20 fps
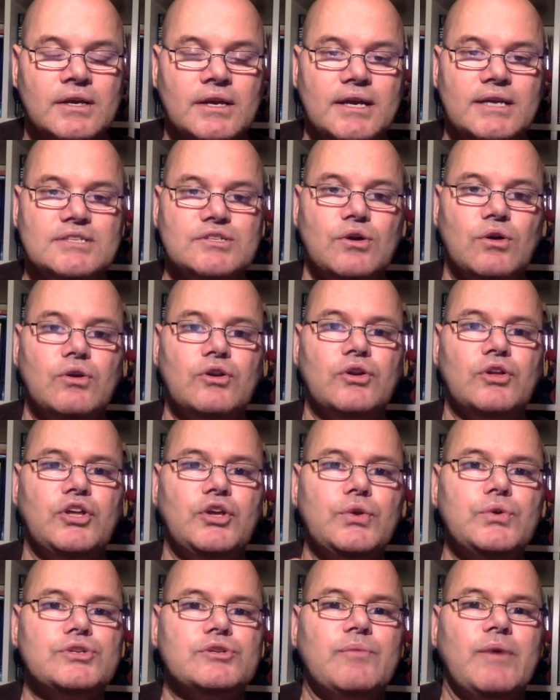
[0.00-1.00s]
He's not on
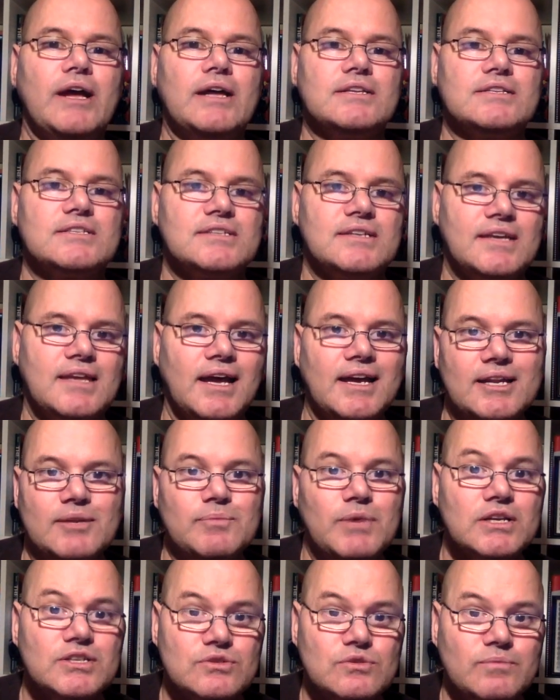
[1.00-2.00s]
huge amounts to gain
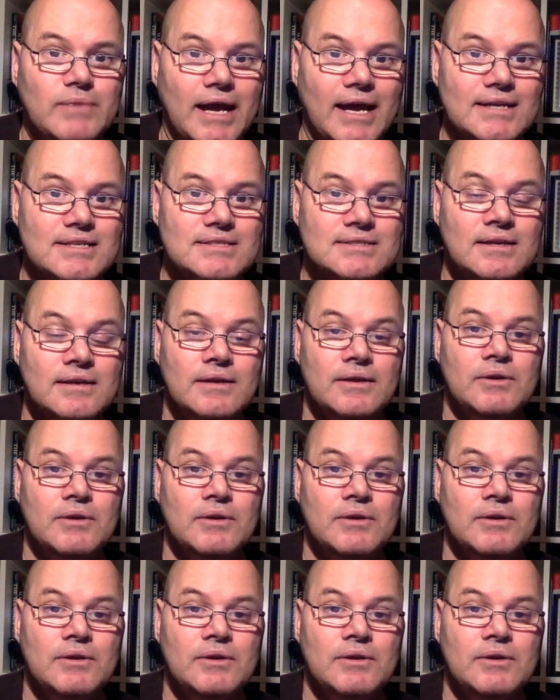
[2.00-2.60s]
muscle mass.